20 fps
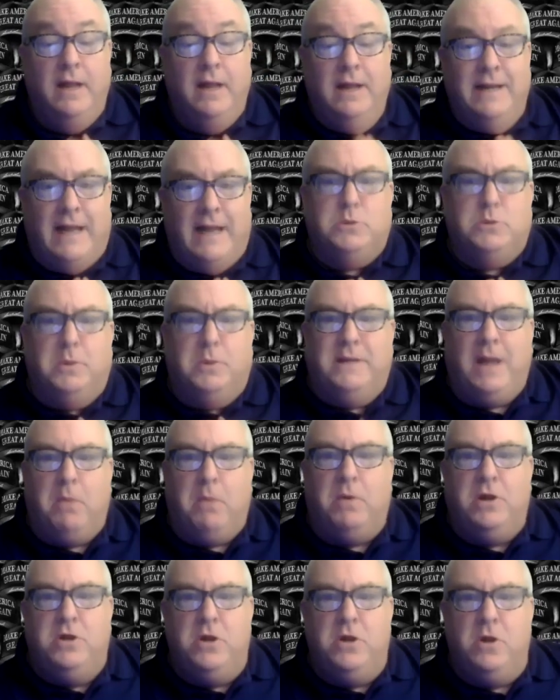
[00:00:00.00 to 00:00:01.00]
That's what they
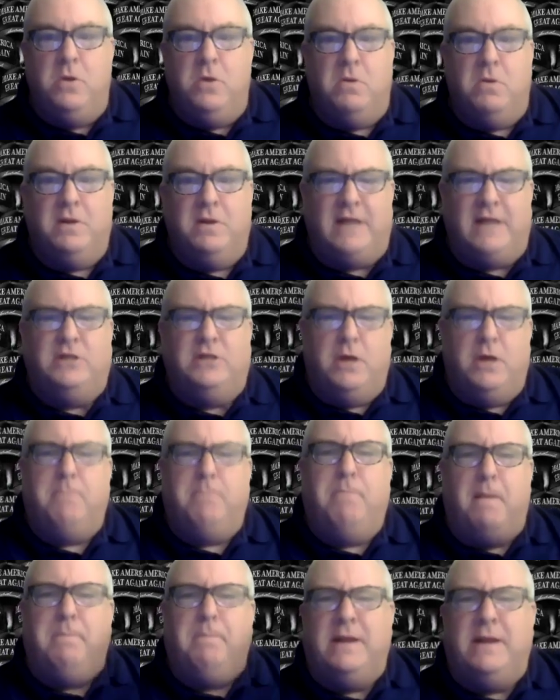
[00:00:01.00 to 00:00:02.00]
would do. They'd
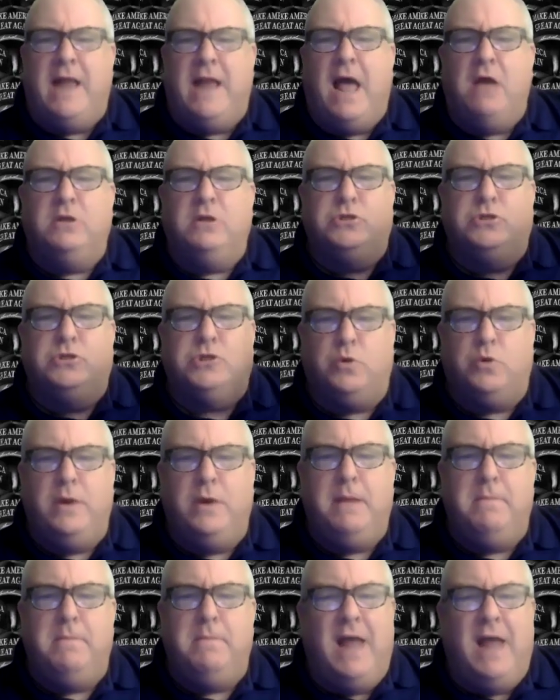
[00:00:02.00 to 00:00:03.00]
jump up and down and
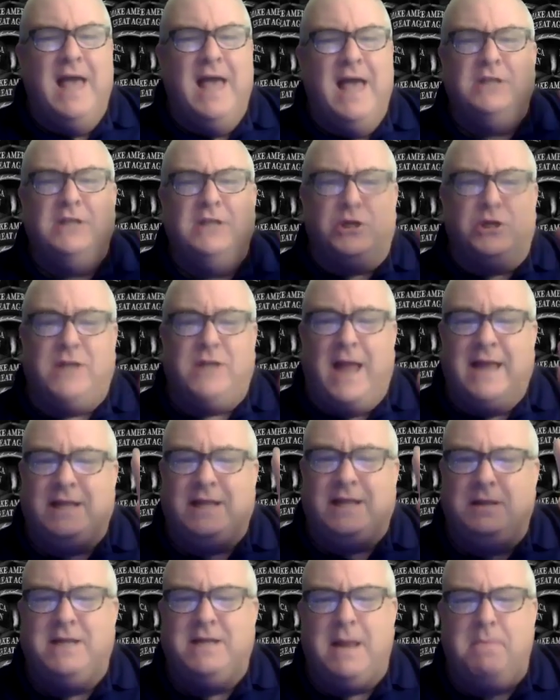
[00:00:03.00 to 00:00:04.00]
scream, just like
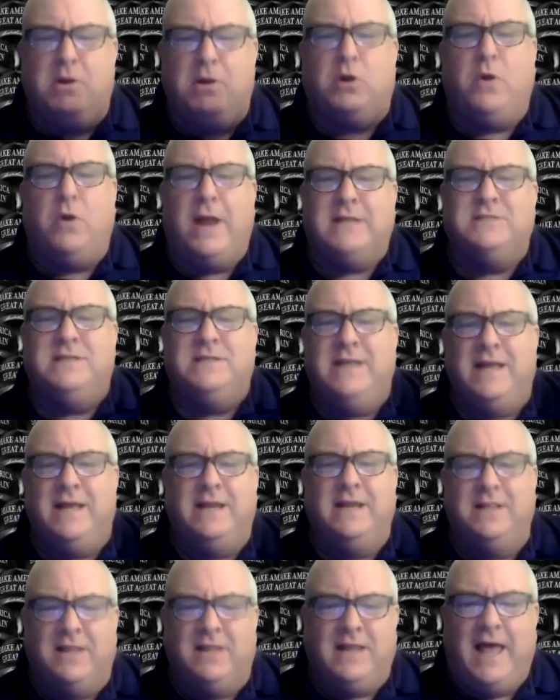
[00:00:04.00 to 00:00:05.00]
the Democrats did
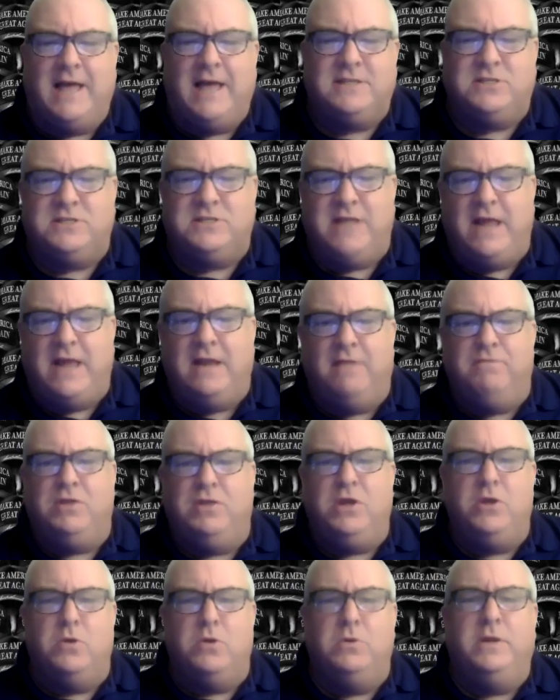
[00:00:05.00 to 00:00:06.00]
in the last State of the
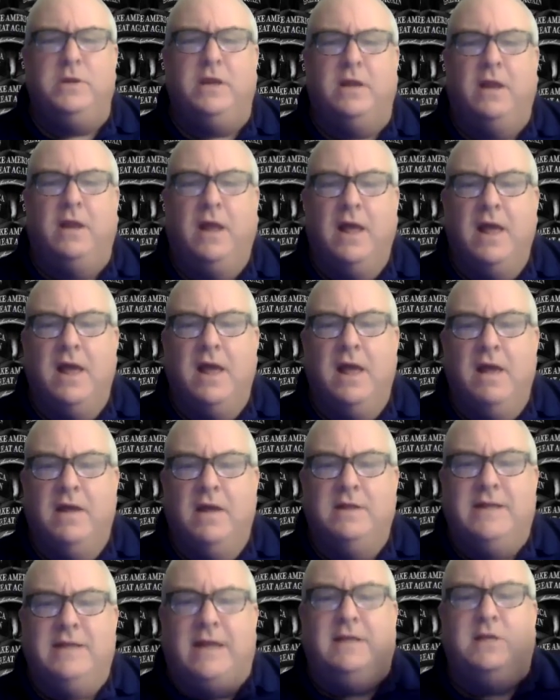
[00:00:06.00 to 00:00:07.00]
Union.
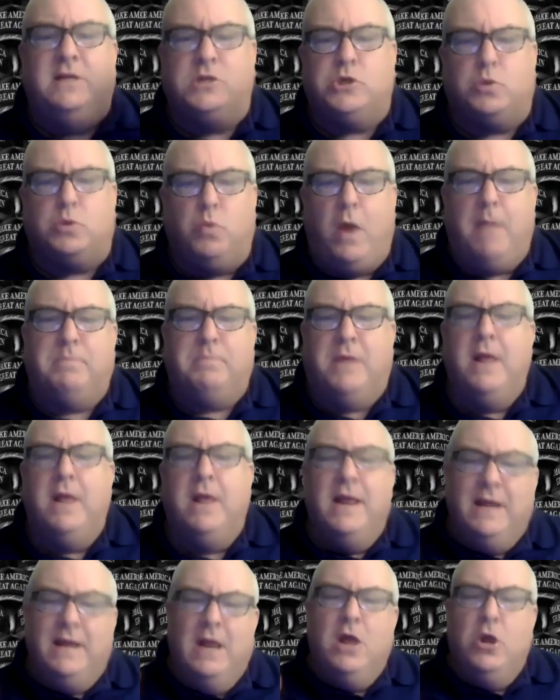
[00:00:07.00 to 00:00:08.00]
They disrupt.
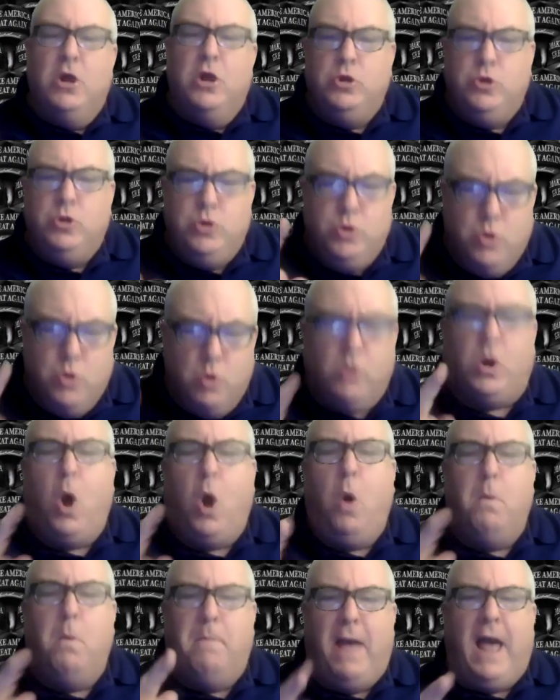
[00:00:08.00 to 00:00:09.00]
You
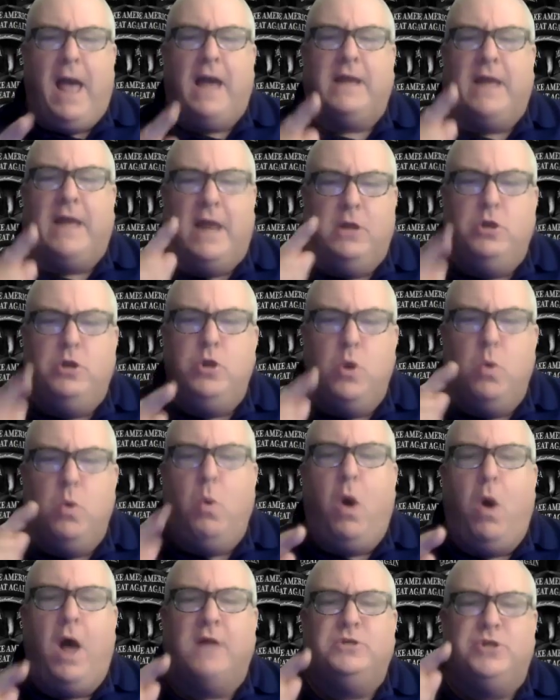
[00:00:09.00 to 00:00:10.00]
go back and you
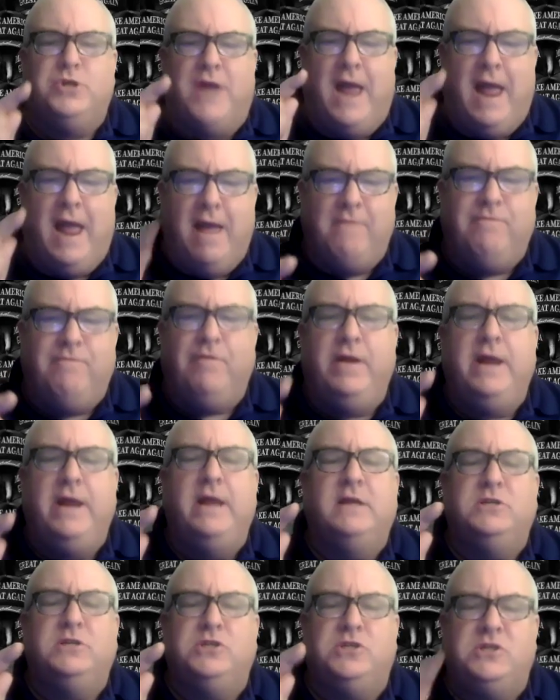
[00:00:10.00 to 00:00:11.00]
watch
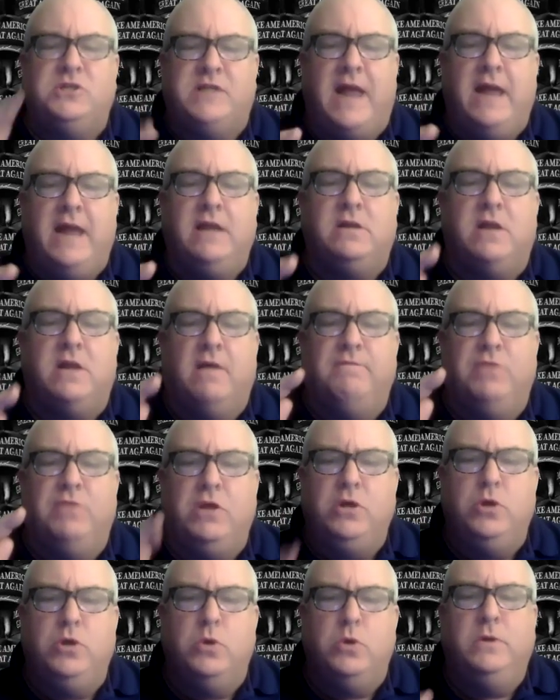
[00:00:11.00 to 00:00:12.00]
every State of the
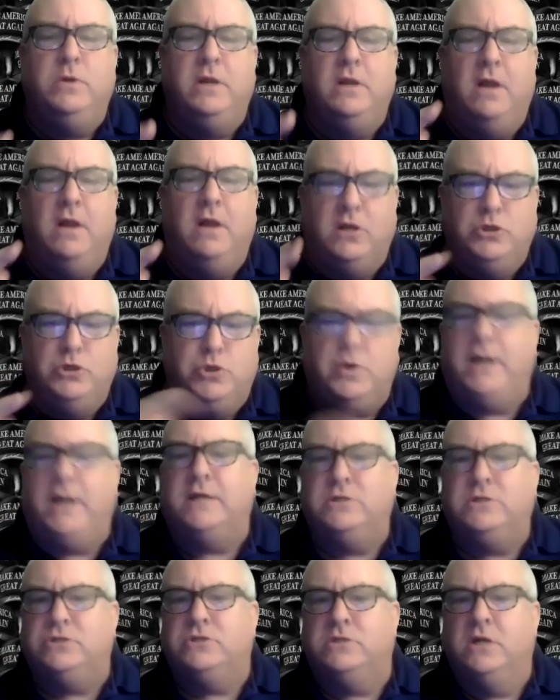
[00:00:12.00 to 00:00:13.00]
Union
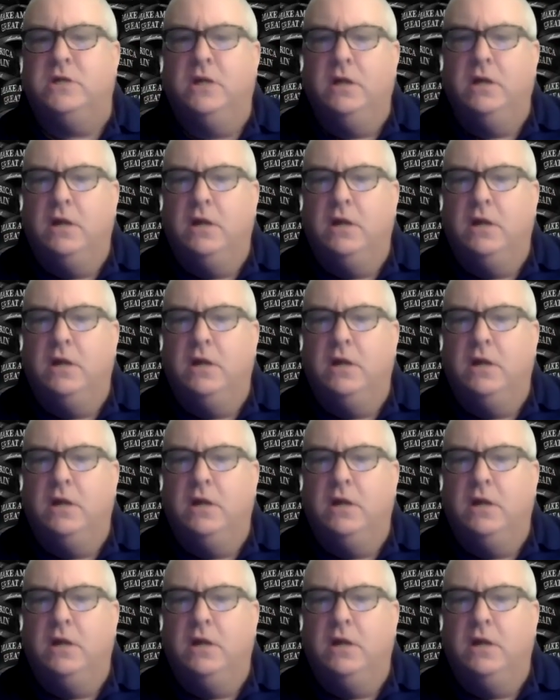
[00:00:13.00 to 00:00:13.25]
address